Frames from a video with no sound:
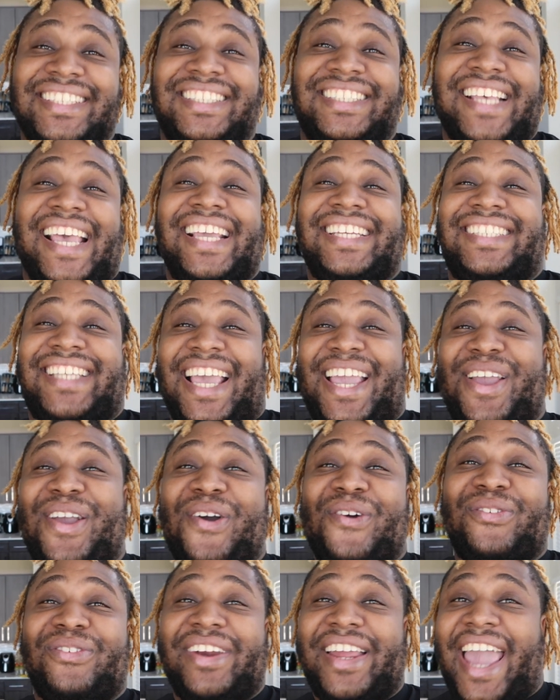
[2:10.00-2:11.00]
Say Say
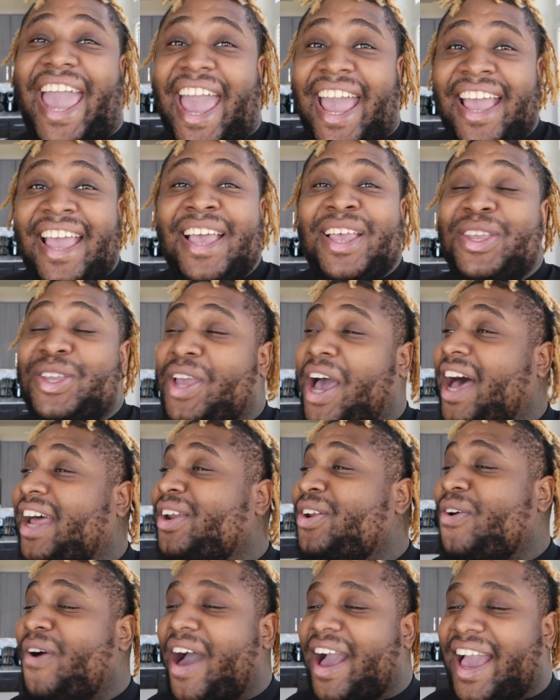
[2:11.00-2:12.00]
gonna react. Y'all
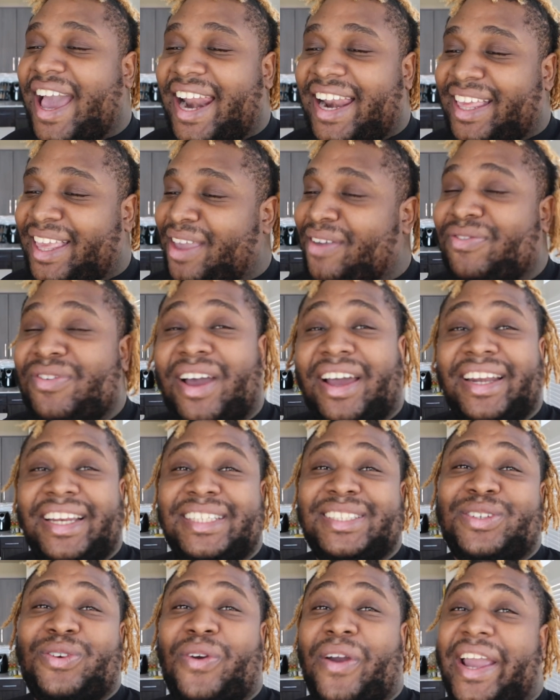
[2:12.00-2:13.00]
know I gotta give y'all
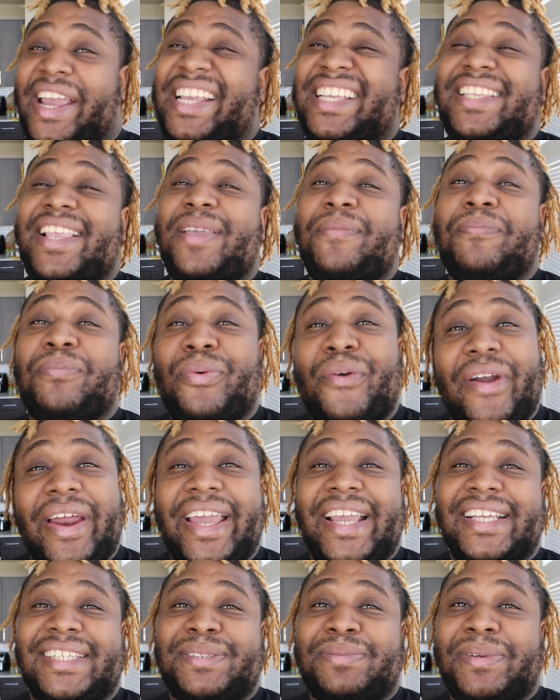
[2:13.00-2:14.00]
these crazy
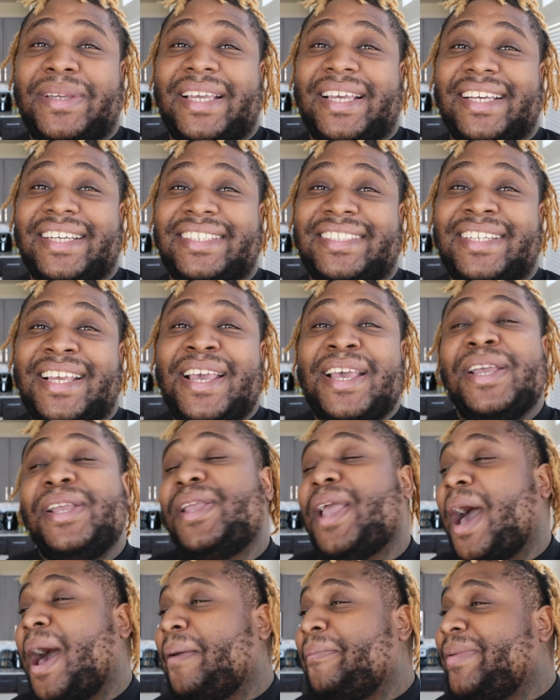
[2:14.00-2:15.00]
pranks because
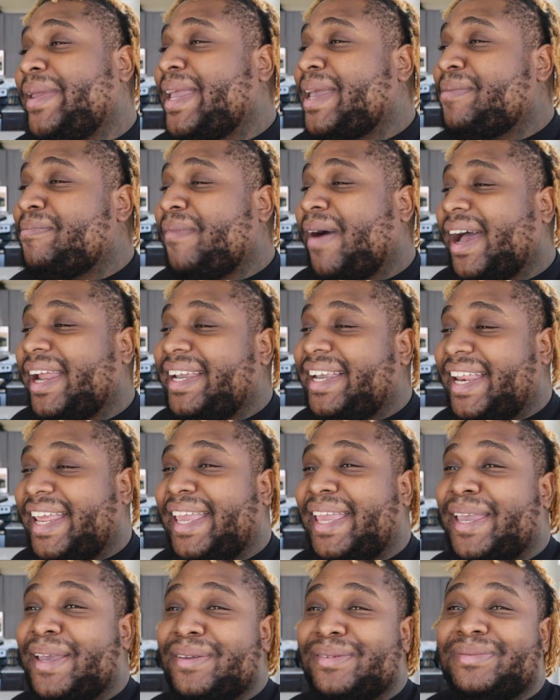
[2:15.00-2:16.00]
y'all be in my
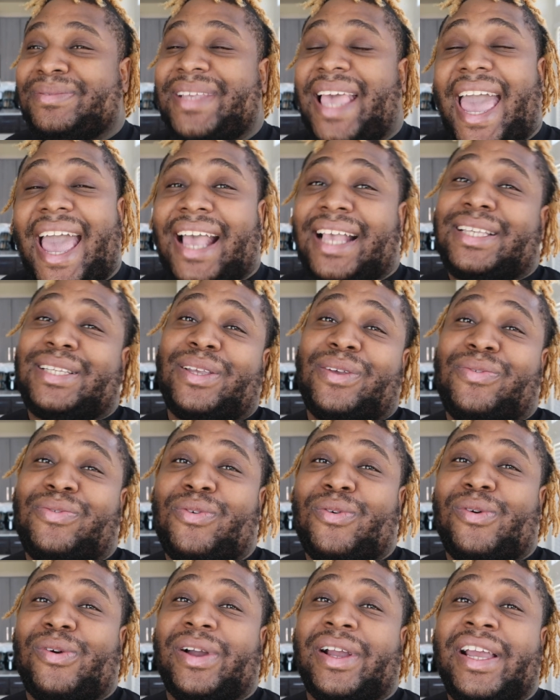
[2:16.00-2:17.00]
DMs asking
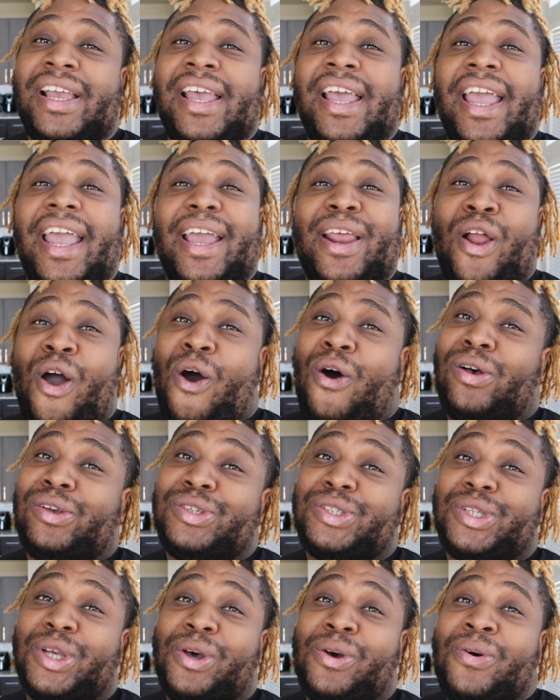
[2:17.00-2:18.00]
for it. And
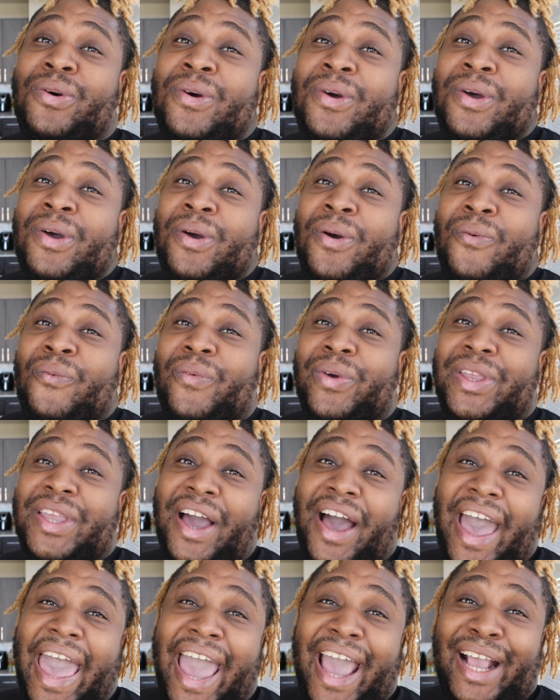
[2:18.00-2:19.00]
also, when
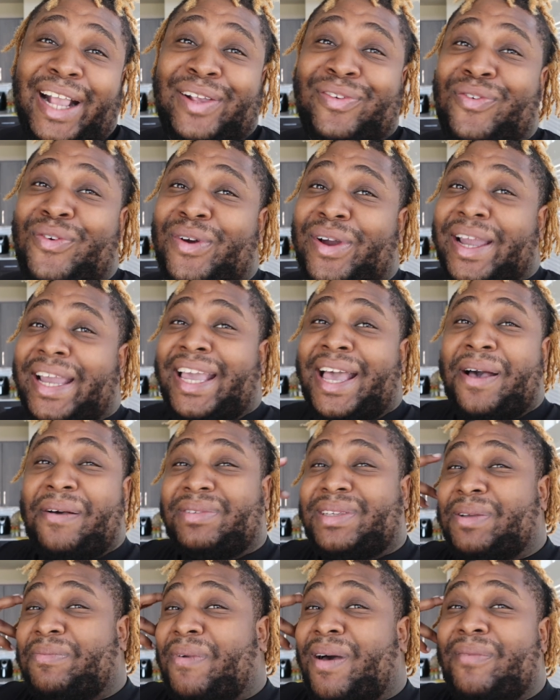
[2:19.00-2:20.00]
y'all ask for it, it
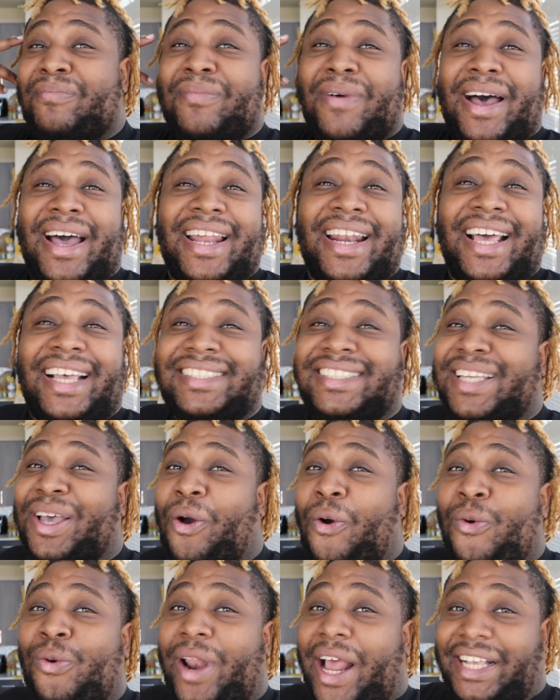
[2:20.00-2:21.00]
come to my mind. I
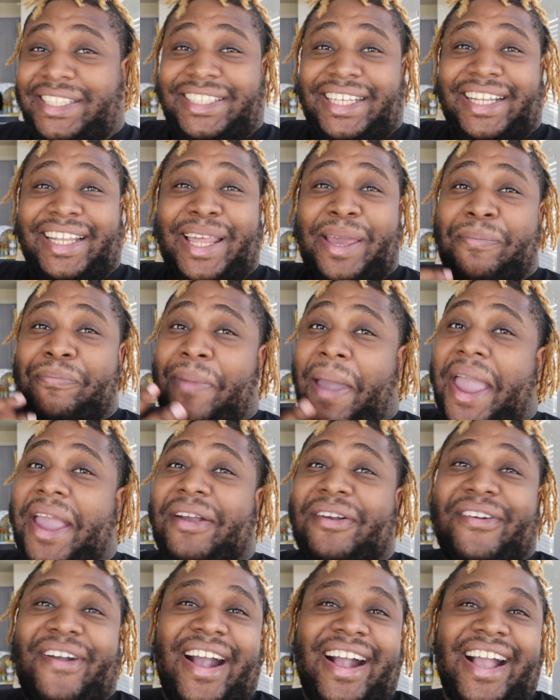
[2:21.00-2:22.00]
said, oh, that's a lit banger.